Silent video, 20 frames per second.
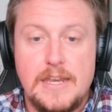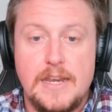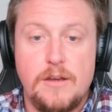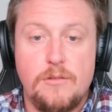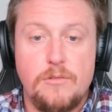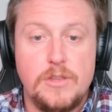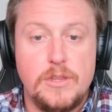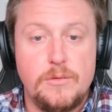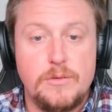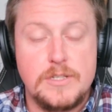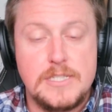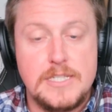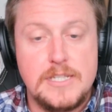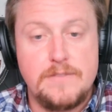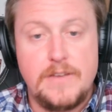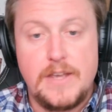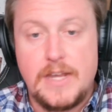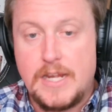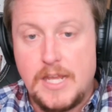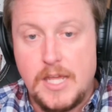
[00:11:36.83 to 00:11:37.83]
And I really want to see
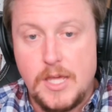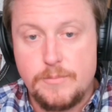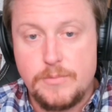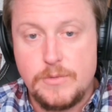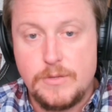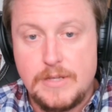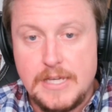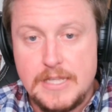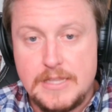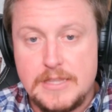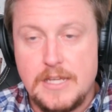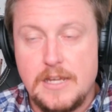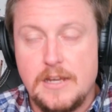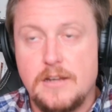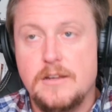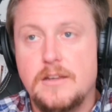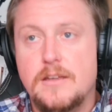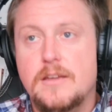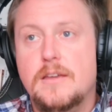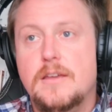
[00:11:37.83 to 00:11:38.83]
if I can help you get
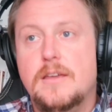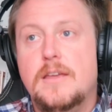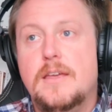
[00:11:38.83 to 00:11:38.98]
there.